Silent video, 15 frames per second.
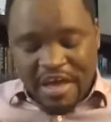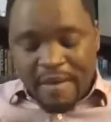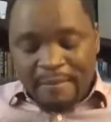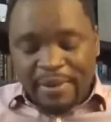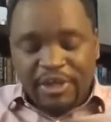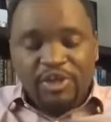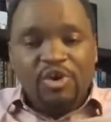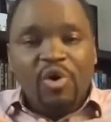
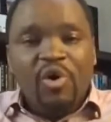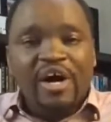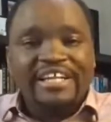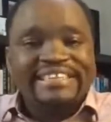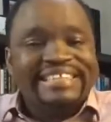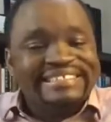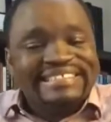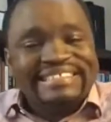But you know
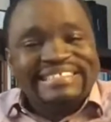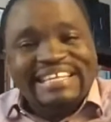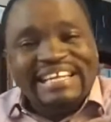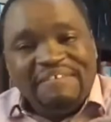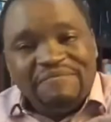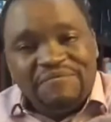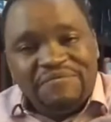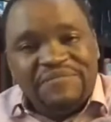what? This is an
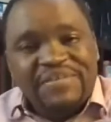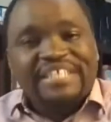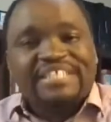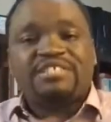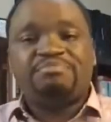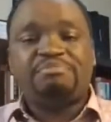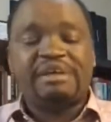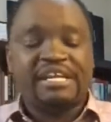
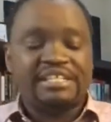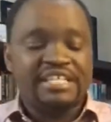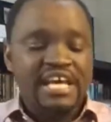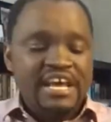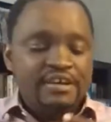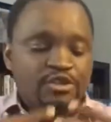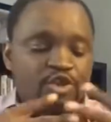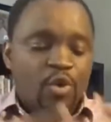investment
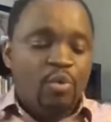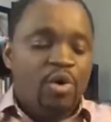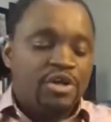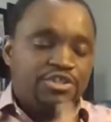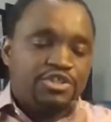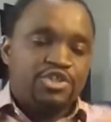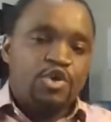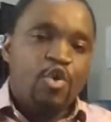
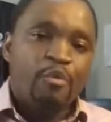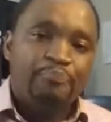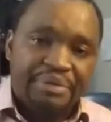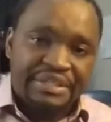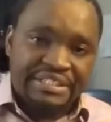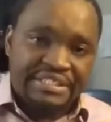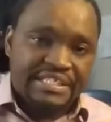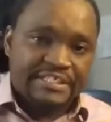towards your
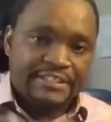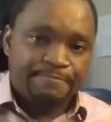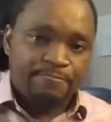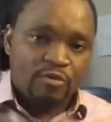business.